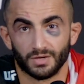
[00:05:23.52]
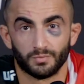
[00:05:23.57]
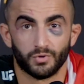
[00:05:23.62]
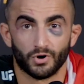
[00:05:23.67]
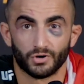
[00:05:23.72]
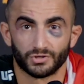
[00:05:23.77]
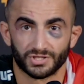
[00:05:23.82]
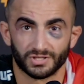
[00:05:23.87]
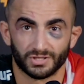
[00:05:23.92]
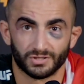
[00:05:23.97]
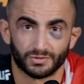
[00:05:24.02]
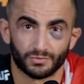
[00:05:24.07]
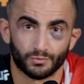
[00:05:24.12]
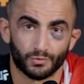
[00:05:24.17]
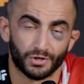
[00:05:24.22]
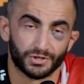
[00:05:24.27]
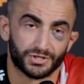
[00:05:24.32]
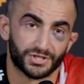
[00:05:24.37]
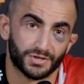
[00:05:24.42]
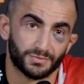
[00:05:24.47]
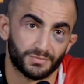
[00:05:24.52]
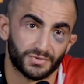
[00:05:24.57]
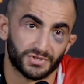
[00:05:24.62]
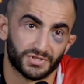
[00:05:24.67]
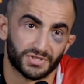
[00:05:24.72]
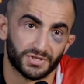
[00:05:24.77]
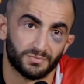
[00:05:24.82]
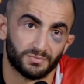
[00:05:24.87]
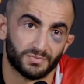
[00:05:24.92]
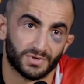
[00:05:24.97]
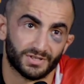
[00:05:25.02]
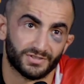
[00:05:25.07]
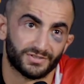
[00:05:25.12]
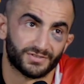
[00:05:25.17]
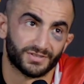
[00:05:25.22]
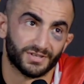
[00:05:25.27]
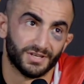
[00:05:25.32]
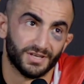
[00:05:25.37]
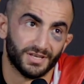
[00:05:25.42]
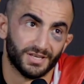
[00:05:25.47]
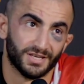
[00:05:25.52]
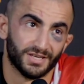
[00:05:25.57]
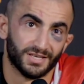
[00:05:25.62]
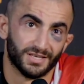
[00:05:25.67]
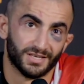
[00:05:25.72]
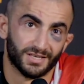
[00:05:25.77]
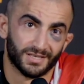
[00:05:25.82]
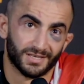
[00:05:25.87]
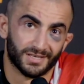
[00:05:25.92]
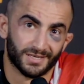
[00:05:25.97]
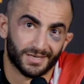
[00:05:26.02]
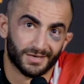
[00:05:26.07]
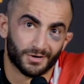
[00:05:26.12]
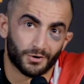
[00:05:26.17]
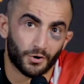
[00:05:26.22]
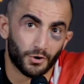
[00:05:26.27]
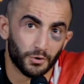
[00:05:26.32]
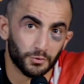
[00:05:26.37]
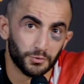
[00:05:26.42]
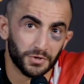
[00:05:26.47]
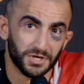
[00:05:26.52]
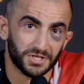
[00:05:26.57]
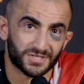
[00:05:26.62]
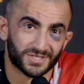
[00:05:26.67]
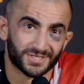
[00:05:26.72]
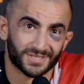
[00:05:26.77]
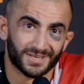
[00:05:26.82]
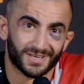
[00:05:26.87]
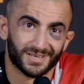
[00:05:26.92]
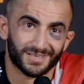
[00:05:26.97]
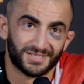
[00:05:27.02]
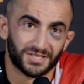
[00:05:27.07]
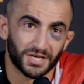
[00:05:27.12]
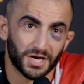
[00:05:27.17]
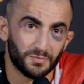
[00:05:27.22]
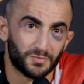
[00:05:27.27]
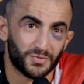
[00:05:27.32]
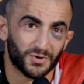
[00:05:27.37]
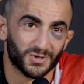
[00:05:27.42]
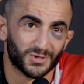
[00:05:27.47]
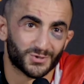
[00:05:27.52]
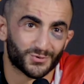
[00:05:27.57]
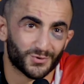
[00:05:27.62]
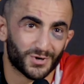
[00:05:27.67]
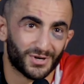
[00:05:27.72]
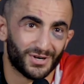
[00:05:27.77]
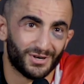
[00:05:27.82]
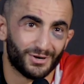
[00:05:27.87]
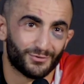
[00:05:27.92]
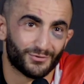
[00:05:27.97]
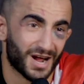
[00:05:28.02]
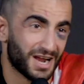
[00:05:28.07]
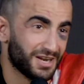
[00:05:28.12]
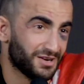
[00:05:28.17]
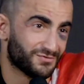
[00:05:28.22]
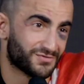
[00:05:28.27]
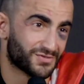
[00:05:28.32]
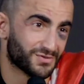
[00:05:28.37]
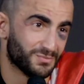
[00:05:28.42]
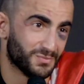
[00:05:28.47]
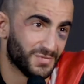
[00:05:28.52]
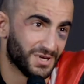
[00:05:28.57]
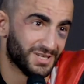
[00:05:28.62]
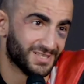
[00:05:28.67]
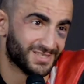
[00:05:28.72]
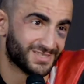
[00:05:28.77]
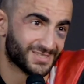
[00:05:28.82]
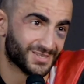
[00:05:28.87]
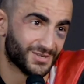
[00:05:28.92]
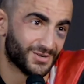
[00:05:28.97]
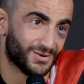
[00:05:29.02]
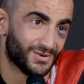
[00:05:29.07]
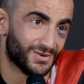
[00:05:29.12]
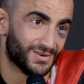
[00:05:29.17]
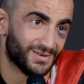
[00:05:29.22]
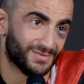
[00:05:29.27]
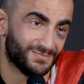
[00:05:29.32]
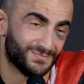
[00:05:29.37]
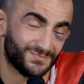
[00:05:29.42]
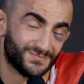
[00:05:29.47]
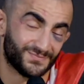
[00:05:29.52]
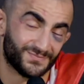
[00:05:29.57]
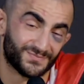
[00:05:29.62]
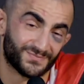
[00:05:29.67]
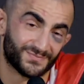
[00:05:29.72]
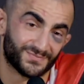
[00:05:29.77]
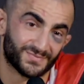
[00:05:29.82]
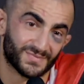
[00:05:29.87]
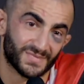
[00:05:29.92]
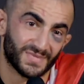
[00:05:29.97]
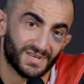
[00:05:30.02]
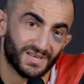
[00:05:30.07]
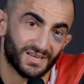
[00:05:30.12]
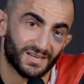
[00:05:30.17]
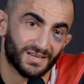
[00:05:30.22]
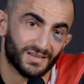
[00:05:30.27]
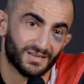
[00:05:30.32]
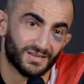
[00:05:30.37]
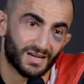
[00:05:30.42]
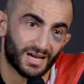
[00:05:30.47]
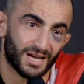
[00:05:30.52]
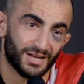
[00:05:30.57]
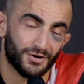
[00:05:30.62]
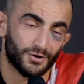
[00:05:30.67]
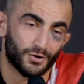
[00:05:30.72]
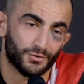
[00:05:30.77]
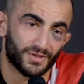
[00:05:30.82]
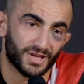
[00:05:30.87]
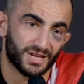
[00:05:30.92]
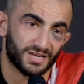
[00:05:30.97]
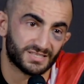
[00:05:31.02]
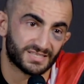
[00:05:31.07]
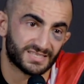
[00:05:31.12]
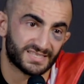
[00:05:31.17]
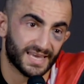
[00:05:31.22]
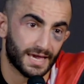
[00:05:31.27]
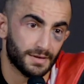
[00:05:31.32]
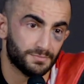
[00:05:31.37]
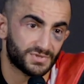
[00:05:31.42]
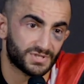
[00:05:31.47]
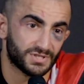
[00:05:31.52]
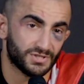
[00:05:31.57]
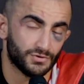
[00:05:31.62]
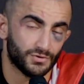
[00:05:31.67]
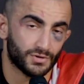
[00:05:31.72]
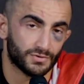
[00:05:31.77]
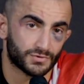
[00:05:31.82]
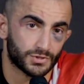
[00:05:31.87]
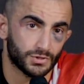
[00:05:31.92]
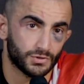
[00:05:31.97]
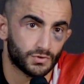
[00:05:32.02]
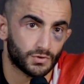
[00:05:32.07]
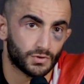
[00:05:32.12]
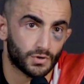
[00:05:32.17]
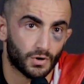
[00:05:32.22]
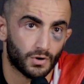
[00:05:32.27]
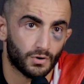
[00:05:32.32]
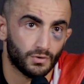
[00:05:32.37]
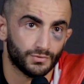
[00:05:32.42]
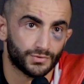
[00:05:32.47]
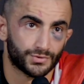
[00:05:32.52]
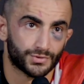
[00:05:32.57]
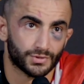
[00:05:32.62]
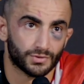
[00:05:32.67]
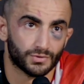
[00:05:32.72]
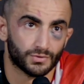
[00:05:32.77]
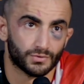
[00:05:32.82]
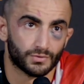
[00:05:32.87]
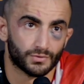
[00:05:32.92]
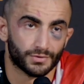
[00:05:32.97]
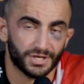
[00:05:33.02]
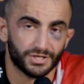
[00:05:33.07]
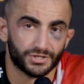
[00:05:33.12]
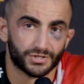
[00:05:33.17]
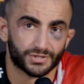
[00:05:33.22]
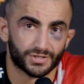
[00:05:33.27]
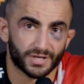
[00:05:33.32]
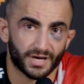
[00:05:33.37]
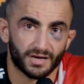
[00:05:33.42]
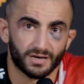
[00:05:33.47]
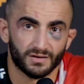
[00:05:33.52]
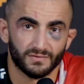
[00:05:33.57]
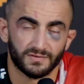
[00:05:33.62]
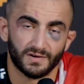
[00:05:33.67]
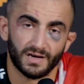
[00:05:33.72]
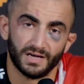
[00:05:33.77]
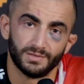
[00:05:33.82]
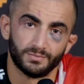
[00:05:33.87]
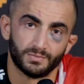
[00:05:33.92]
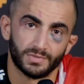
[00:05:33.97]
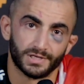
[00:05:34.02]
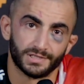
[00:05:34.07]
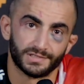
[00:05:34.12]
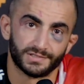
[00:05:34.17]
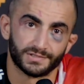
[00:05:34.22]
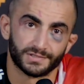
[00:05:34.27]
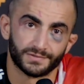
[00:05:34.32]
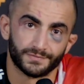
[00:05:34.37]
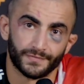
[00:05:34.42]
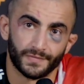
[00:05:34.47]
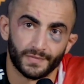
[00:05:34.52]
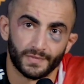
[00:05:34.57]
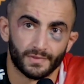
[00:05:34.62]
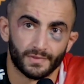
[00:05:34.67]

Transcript: kickboxing world championship, but always champions were running from me. So I know there is steps in UFC to go to reach title fight, but